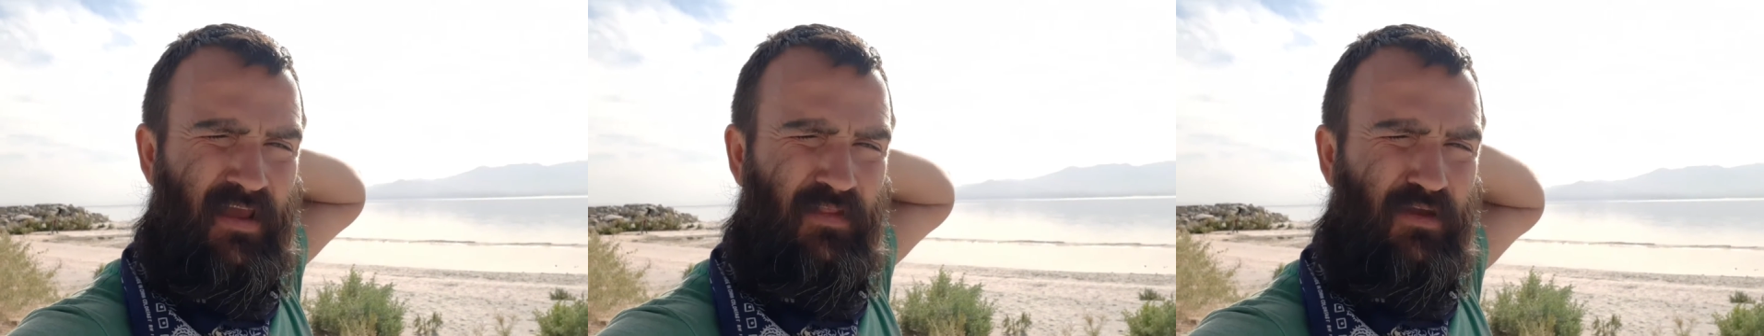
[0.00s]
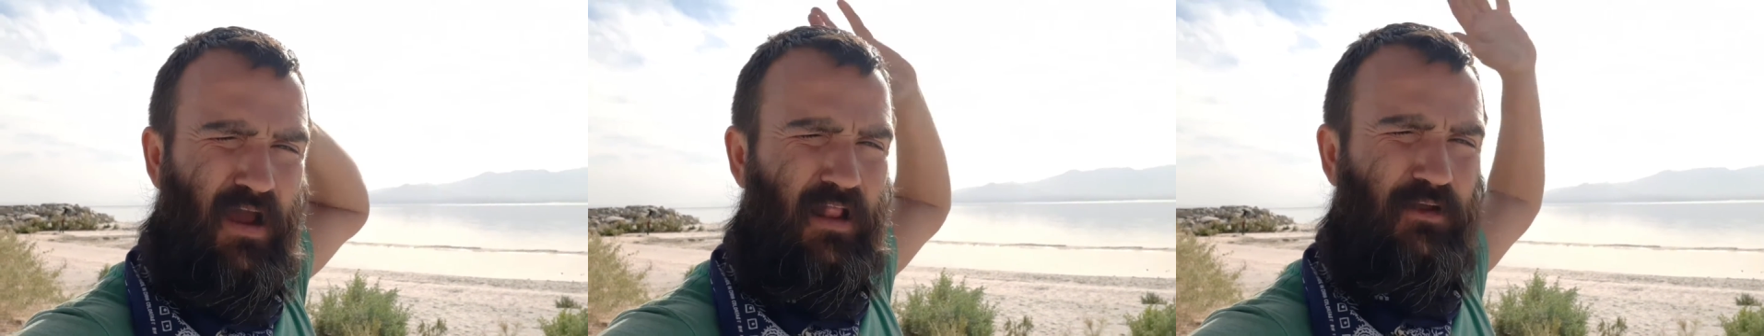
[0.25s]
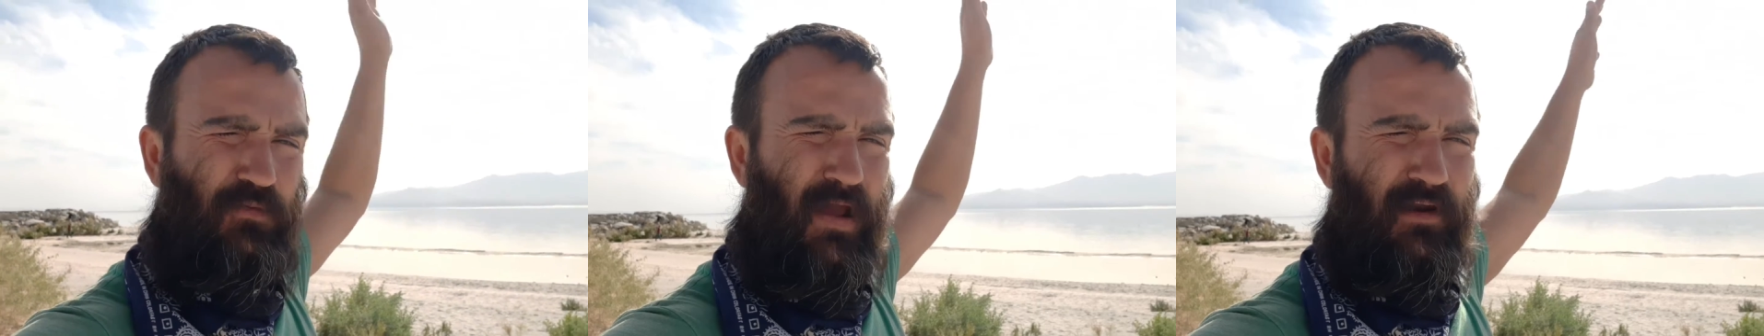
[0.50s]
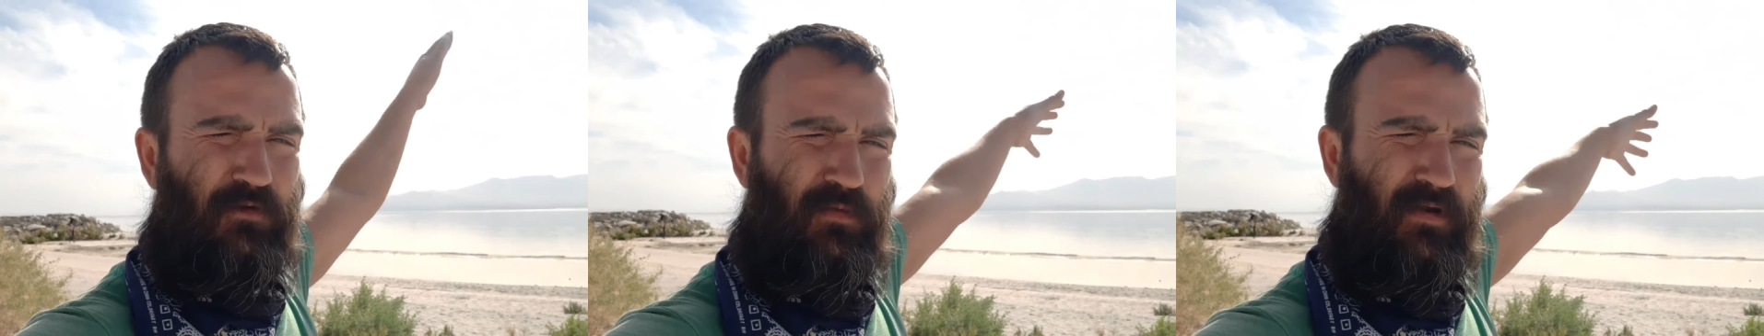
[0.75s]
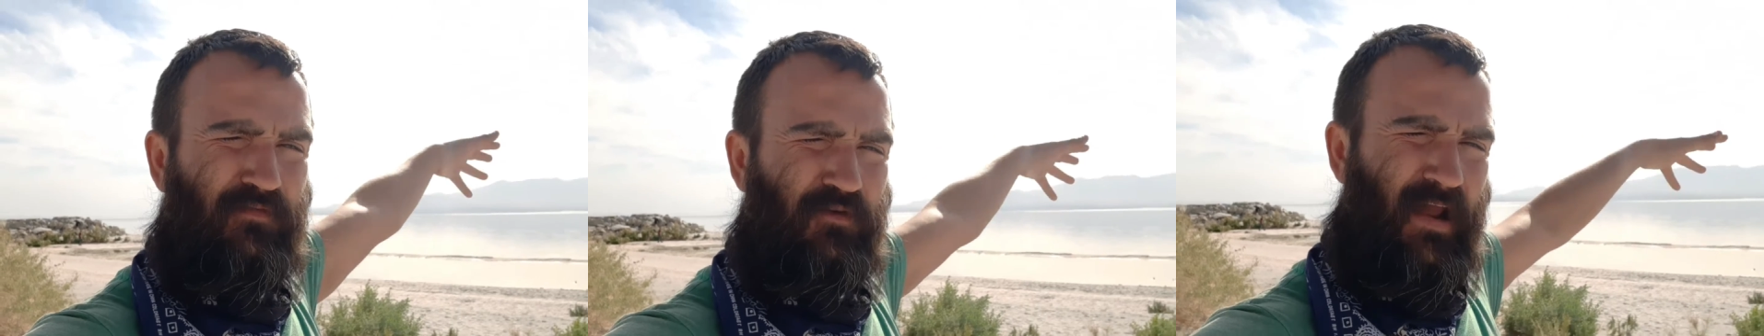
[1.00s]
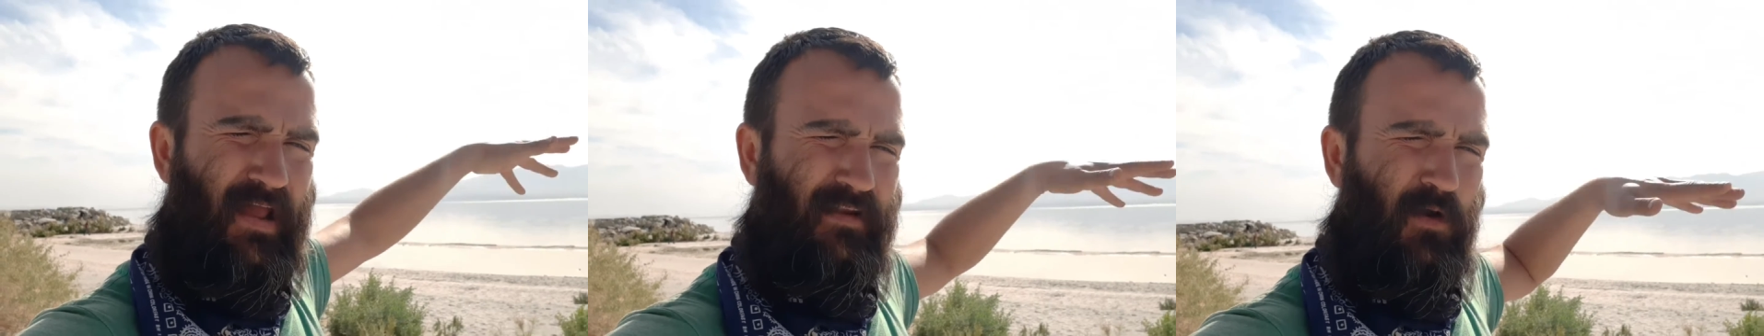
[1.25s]
The Colorado River
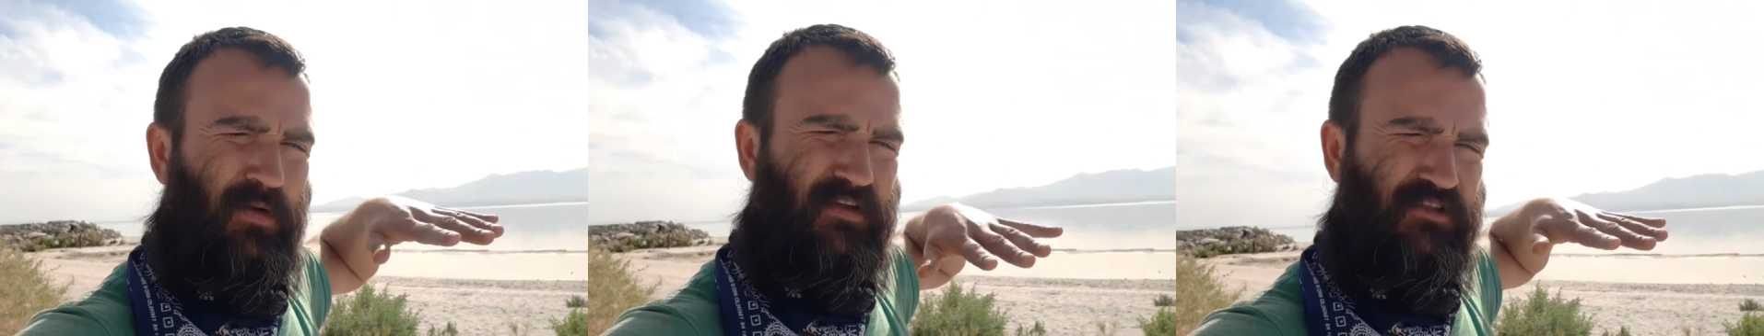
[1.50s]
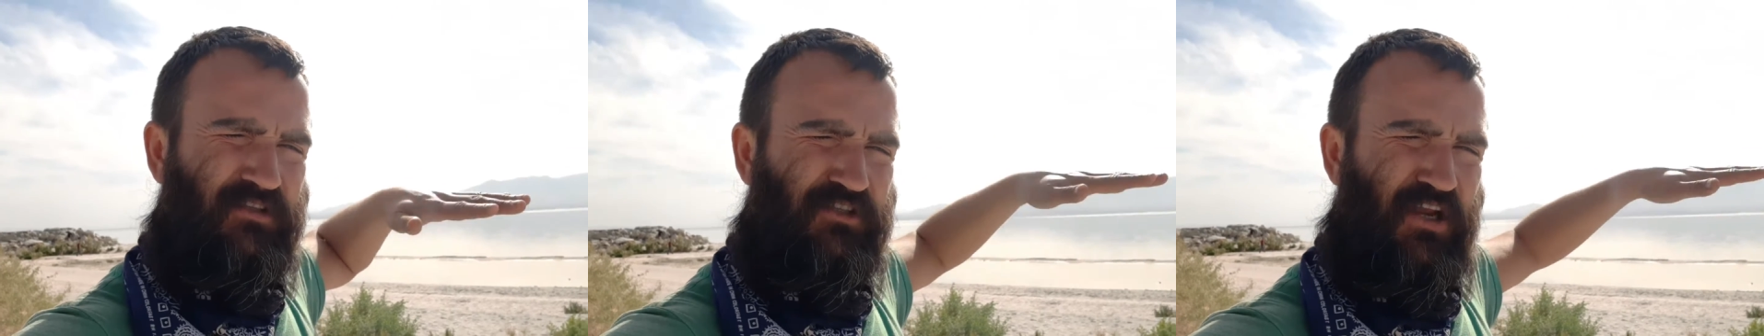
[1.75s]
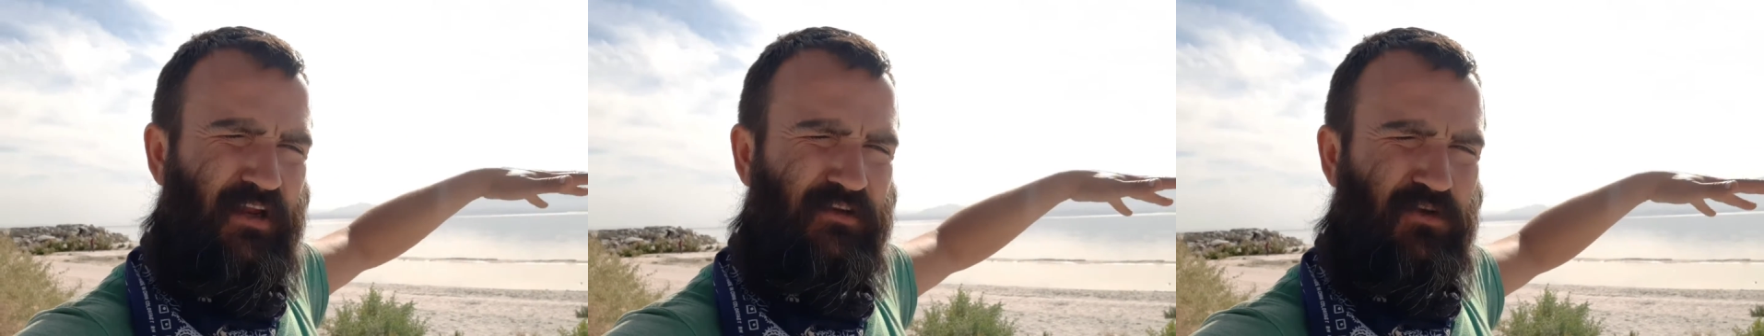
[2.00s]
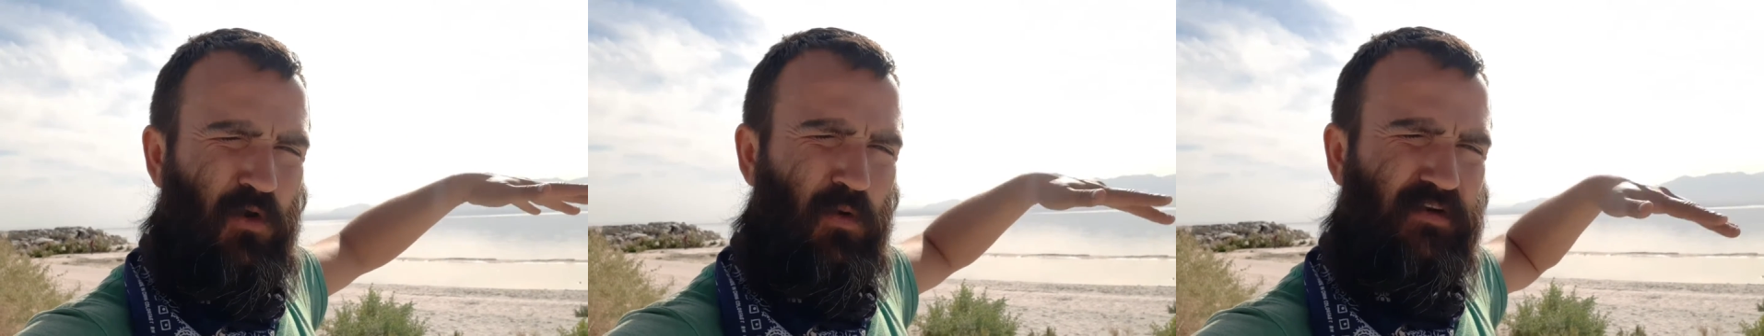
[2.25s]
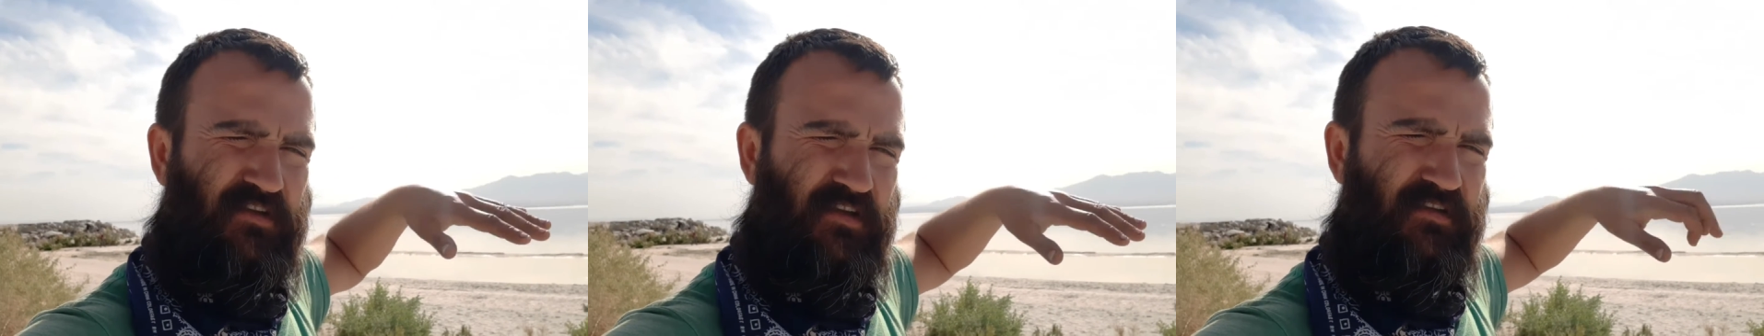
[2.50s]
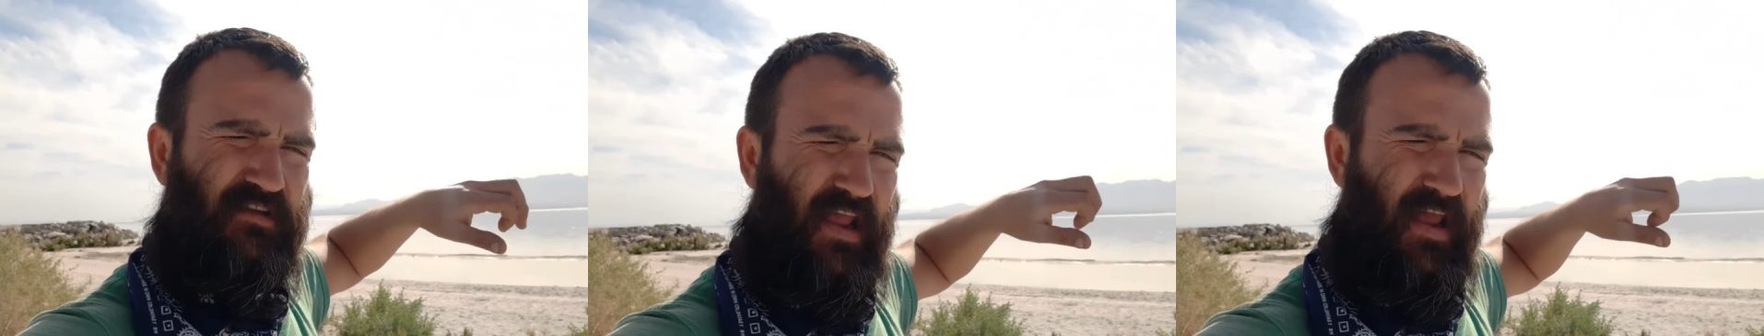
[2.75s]
had always changed
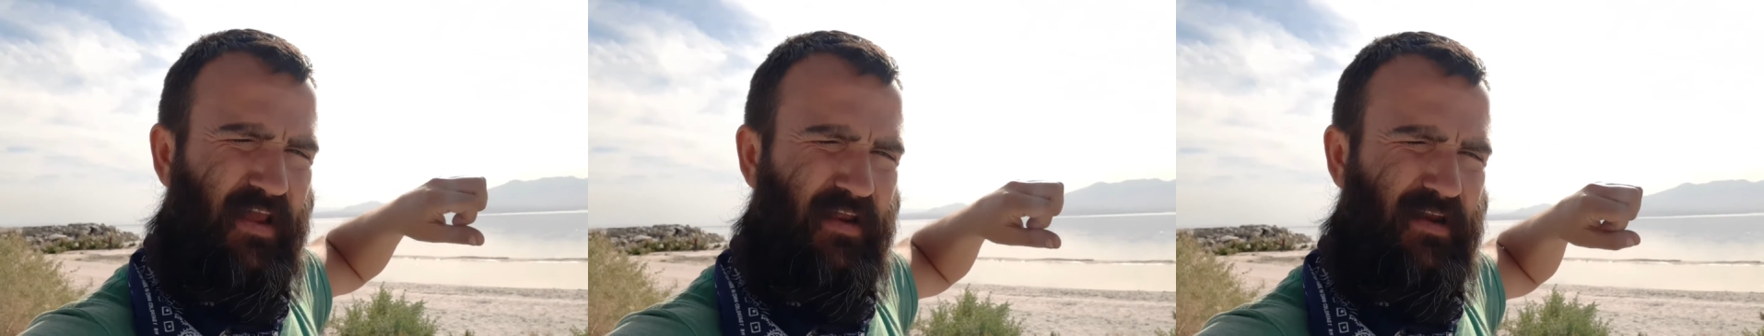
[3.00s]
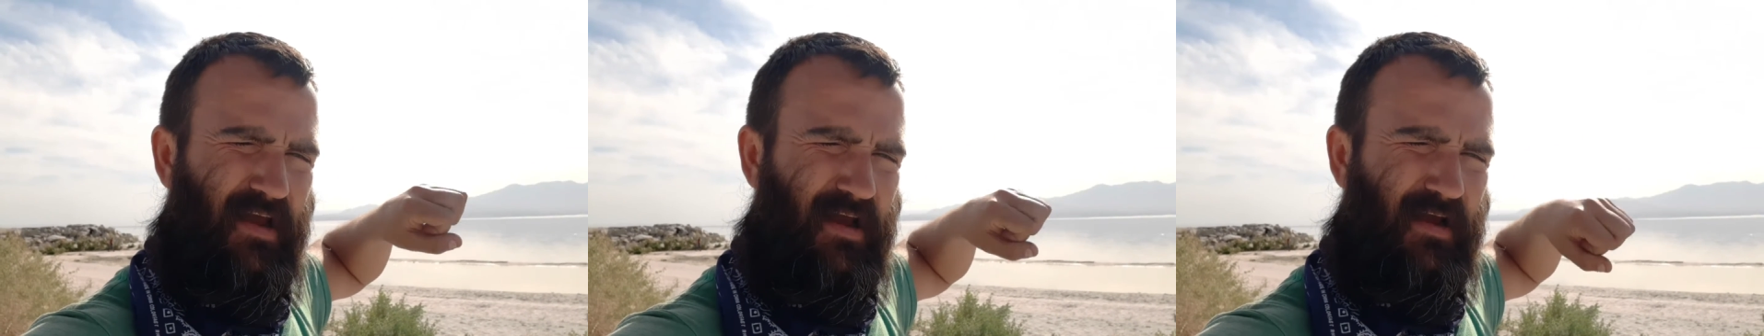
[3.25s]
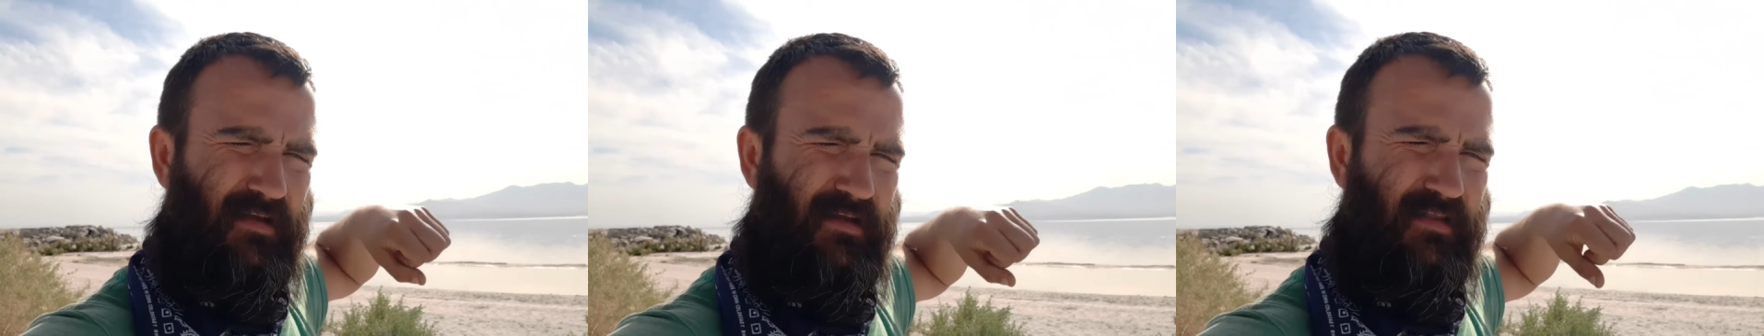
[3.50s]
courses and uh,